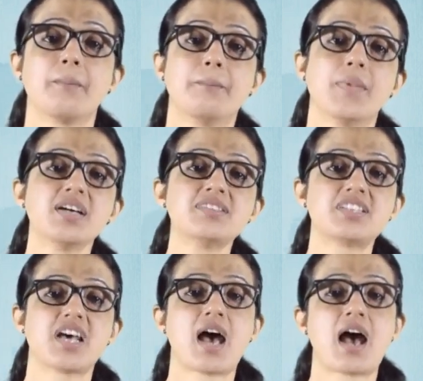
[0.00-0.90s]

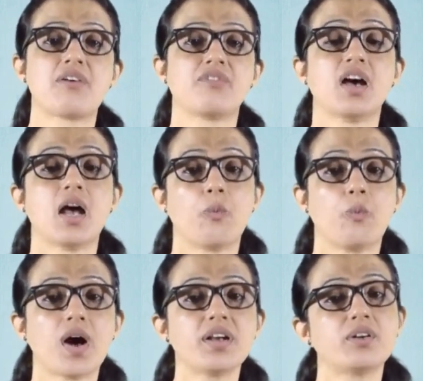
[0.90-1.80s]
must have
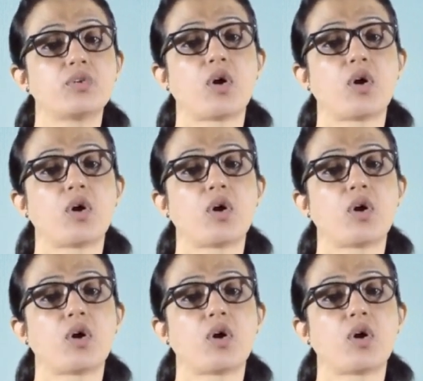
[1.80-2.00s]
one